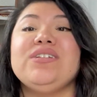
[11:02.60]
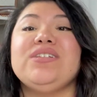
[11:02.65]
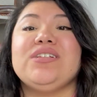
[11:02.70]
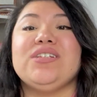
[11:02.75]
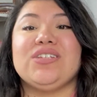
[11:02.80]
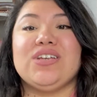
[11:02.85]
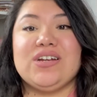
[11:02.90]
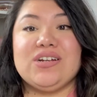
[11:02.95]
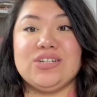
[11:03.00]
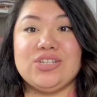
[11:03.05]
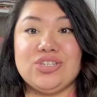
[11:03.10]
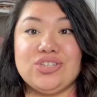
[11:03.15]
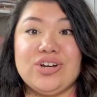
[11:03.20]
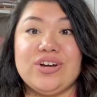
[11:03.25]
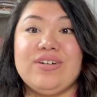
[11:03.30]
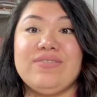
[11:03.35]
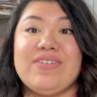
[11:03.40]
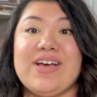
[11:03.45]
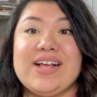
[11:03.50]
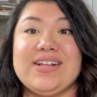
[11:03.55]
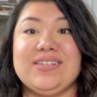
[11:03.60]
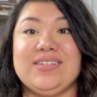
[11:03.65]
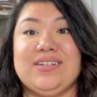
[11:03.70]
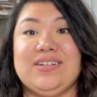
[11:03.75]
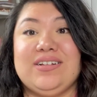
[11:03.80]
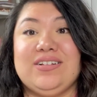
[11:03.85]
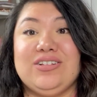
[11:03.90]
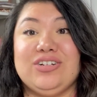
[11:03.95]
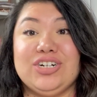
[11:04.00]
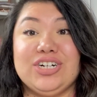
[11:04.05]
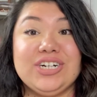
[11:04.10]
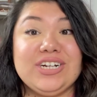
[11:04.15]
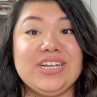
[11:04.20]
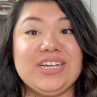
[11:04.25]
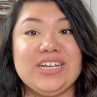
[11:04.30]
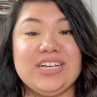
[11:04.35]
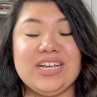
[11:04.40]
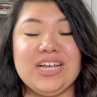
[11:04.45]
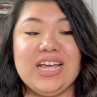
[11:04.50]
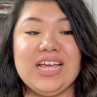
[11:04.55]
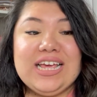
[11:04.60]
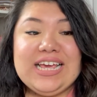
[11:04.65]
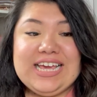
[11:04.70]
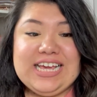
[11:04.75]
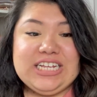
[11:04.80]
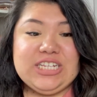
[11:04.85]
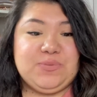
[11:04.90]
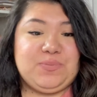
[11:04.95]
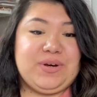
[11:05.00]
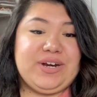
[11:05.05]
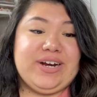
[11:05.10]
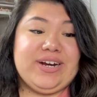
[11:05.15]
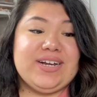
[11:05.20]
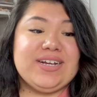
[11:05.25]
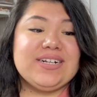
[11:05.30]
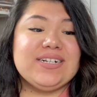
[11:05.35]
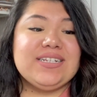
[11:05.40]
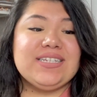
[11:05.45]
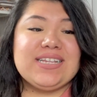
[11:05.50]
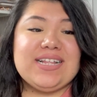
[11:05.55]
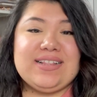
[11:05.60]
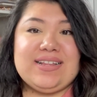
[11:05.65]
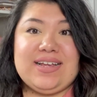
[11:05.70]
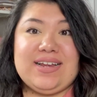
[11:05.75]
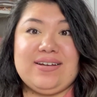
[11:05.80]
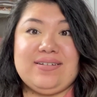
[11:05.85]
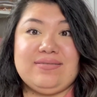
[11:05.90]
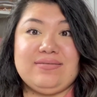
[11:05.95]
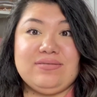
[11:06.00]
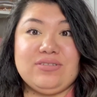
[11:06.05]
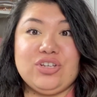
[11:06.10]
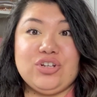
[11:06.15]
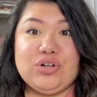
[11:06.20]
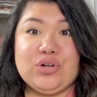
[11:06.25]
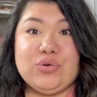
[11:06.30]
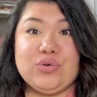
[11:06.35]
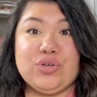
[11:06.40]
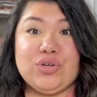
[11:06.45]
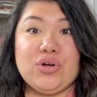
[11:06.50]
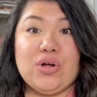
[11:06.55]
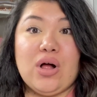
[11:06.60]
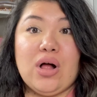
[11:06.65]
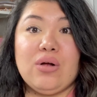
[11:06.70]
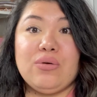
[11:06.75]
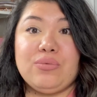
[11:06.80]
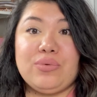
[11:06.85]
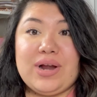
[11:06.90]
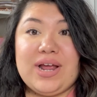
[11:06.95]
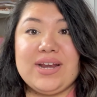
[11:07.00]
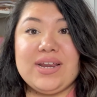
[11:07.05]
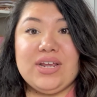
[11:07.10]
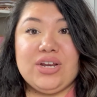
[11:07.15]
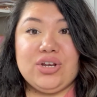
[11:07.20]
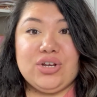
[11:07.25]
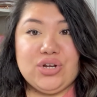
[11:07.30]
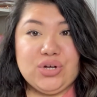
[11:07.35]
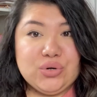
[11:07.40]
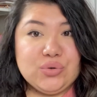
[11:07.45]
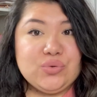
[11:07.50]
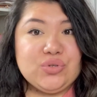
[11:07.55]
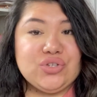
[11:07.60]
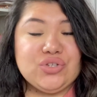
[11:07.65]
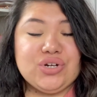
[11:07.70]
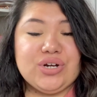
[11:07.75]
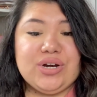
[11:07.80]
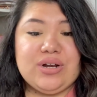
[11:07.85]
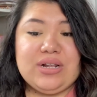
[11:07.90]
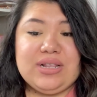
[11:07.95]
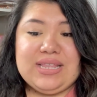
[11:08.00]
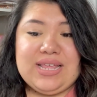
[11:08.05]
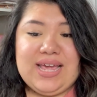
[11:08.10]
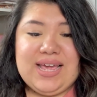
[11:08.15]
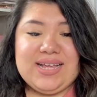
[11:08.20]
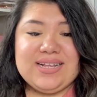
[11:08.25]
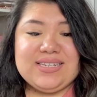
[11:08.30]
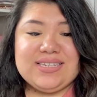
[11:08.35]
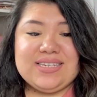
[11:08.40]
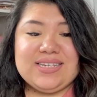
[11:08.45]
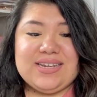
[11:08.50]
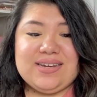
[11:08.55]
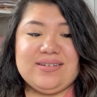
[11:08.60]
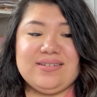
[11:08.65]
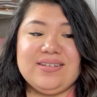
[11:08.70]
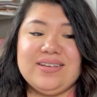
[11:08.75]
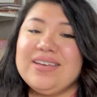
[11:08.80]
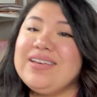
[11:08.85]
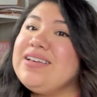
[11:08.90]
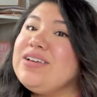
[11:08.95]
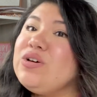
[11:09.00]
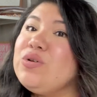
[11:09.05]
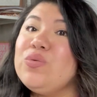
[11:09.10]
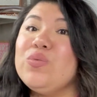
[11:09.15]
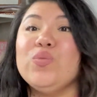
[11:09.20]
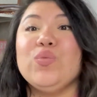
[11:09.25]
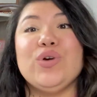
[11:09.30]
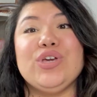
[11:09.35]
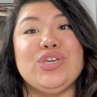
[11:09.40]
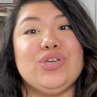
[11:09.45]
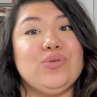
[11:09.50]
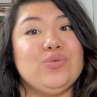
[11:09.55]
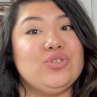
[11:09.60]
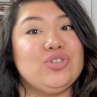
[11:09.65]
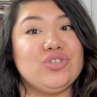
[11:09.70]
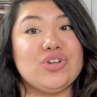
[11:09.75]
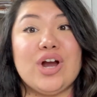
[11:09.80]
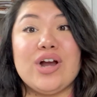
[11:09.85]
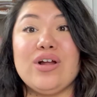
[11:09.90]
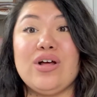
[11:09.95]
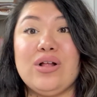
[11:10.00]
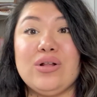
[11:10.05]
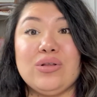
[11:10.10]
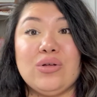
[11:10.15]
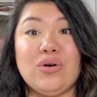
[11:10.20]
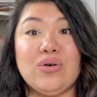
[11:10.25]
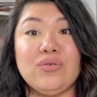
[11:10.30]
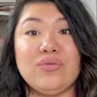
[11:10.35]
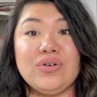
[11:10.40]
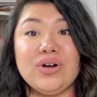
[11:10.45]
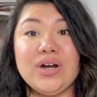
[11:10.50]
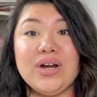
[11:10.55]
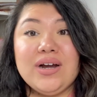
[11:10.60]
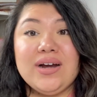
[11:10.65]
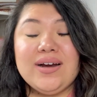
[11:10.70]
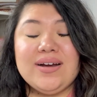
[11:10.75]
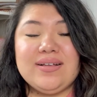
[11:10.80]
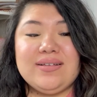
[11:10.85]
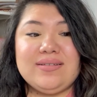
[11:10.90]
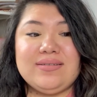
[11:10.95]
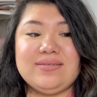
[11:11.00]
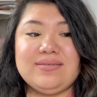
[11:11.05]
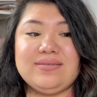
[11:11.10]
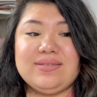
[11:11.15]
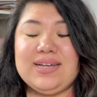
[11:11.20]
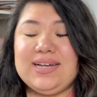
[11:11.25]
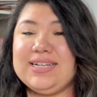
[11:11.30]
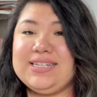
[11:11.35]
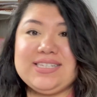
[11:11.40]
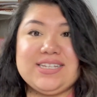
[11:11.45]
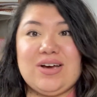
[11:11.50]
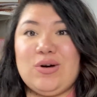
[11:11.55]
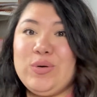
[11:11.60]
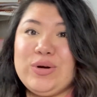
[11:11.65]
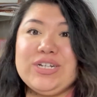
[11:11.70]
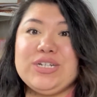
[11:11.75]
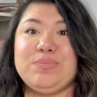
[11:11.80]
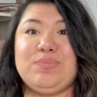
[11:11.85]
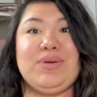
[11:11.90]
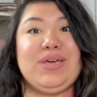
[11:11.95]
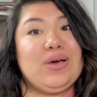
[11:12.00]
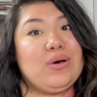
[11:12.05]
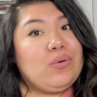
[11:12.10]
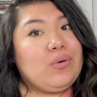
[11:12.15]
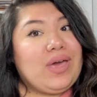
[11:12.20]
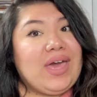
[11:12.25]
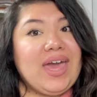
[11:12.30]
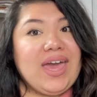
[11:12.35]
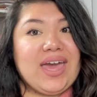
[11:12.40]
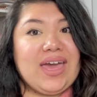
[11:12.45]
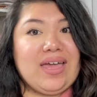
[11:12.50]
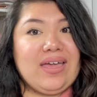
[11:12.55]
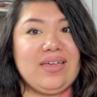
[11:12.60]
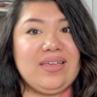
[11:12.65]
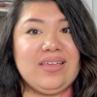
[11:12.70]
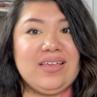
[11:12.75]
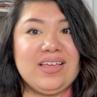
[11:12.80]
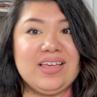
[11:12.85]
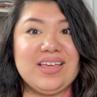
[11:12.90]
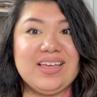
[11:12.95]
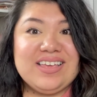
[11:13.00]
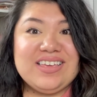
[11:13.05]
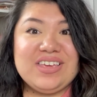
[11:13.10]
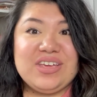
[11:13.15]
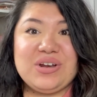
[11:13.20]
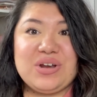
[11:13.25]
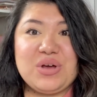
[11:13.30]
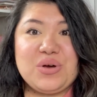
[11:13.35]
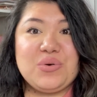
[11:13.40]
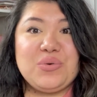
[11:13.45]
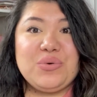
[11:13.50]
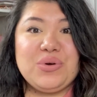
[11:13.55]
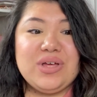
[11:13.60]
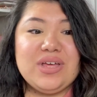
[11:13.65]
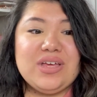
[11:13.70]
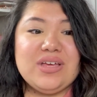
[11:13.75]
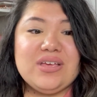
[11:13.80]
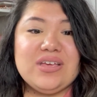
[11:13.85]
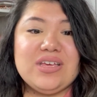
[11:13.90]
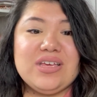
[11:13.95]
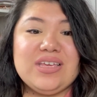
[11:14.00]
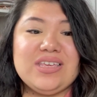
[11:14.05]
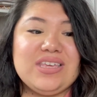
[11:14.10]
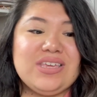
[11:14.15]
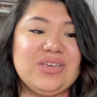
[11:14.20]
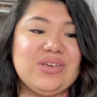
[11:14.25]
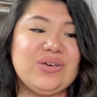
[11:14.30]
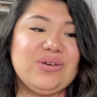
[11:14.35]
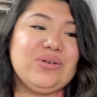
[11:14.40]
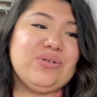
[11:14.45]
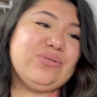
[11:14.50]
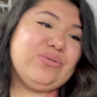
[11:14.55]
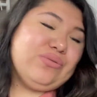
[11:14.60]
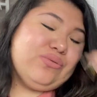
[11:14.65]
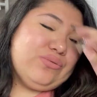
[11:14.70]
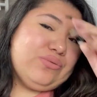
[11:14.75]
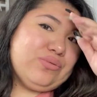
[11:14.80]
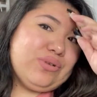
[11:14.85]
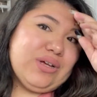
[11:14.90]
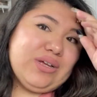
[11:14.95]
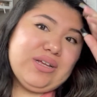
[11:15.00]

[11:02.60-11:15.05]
gonna serve as a learning experience, and then, you know, you'll already know certain things, and when you start all over, it's going to be okay. You know, you